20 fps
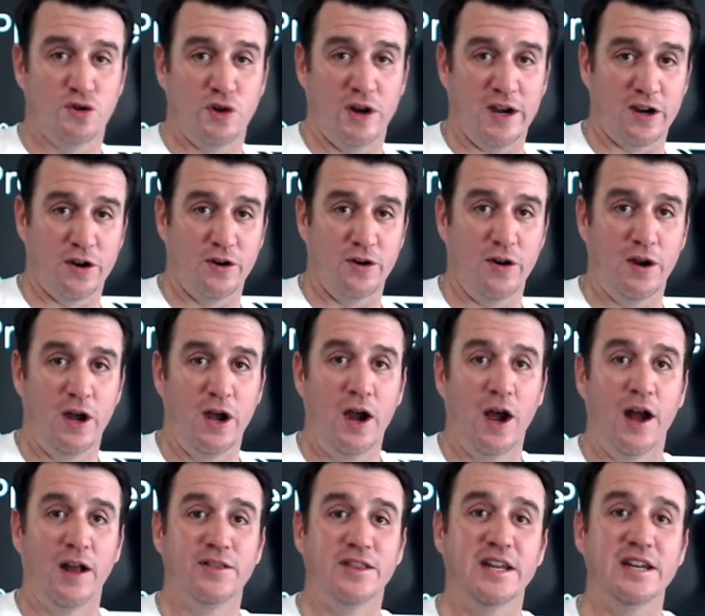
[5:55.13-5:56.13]
trigger
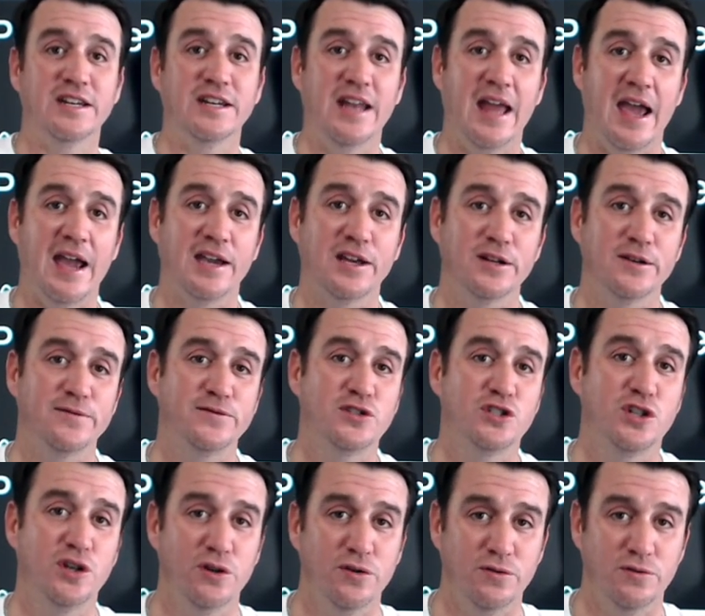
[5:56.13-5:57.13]
than
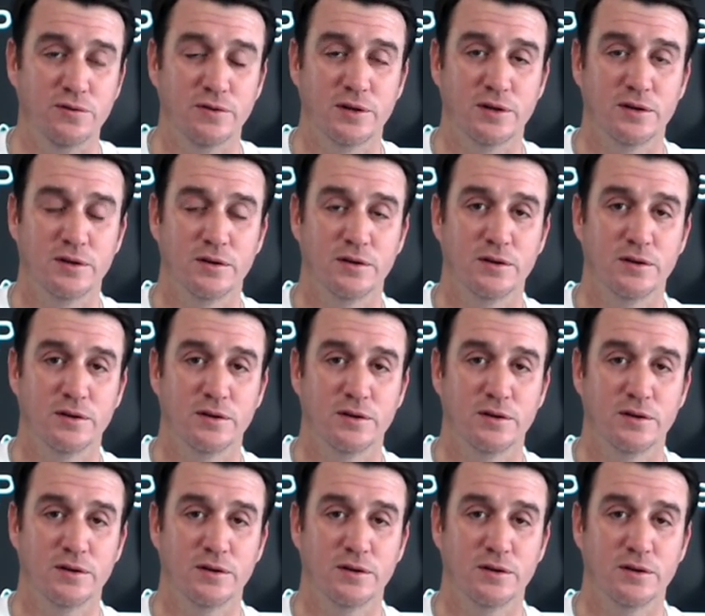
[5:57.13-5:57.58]
-2.